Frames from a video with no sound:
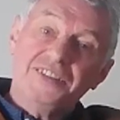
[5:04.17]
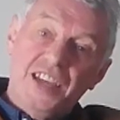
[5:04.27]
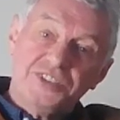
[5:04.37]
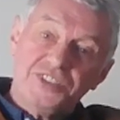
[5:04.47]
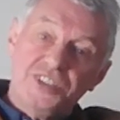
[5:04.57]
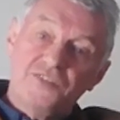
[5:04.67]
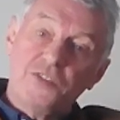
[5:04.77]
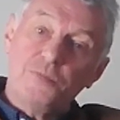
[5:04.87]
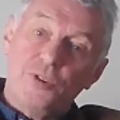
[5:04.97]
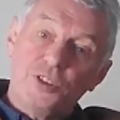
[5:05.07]

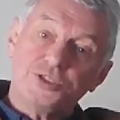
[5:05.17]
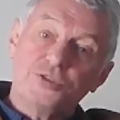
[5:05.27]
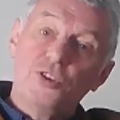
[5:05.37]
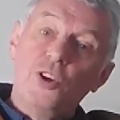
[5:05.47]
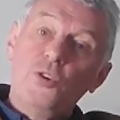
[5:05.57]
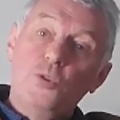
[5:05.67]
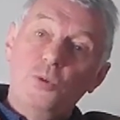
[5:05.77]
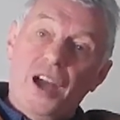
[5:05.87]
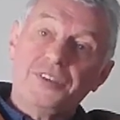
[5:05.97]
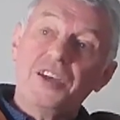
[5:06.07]
identity of the person
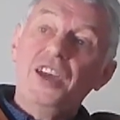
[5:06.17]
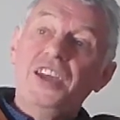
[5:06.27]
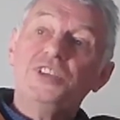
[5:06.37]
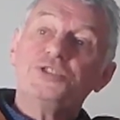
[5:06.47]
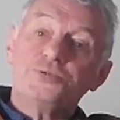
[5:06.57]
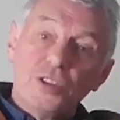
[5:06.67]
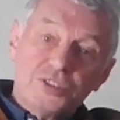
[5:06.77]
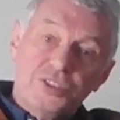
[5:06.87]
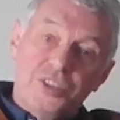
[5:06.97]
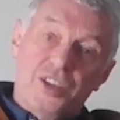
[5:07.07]
who had
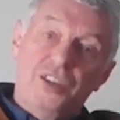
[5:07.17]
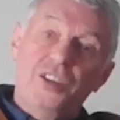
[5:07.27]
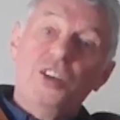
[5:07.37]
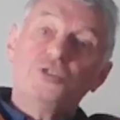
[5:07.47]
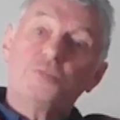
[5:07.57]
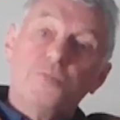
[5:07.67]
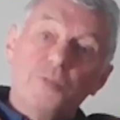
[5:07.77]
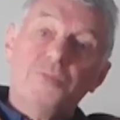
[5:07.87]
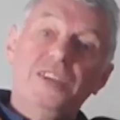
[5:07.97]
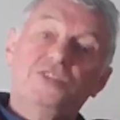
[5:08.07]
instructed her
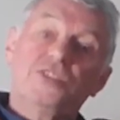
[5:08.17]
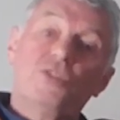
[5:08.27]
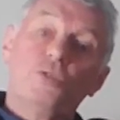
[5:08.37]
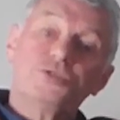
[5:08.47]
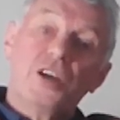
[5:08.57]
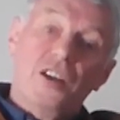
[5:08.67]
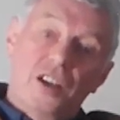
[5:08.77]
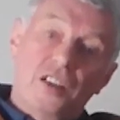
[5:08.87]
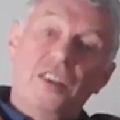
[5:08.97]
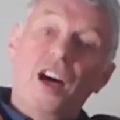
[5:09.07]
to cause
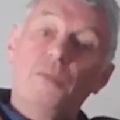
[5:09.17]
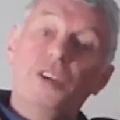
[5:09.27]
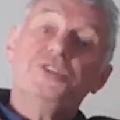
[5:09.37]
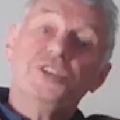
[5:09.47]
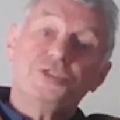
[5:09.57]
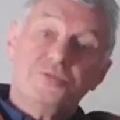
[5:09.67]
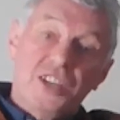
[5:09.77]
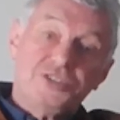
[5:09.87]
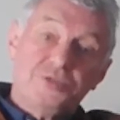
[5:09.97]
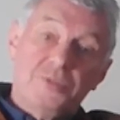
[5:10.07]
alarm and
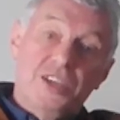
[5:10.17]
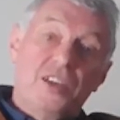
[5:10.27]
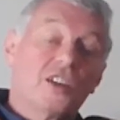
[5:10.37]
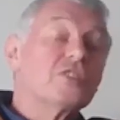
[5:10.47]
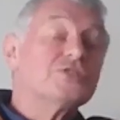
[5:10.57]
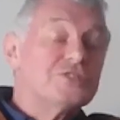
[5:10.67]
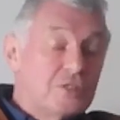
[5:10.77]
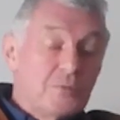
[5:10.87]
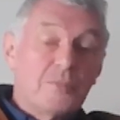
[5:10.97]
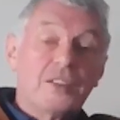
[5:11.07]
distress to me and a
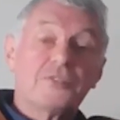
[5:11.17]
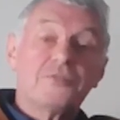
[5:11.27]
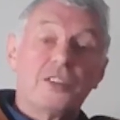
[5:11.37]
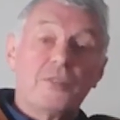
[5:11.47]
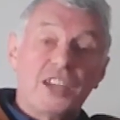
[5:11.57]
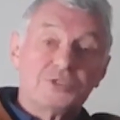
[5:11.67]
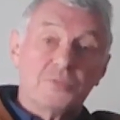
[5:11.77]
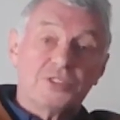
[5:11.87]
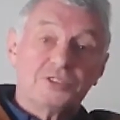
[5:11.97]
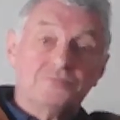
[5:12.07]
considerable amount of
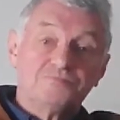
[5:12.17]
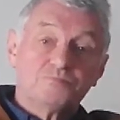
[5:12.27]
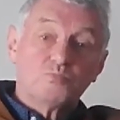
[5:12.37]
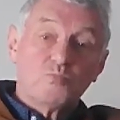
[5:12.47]
harassment?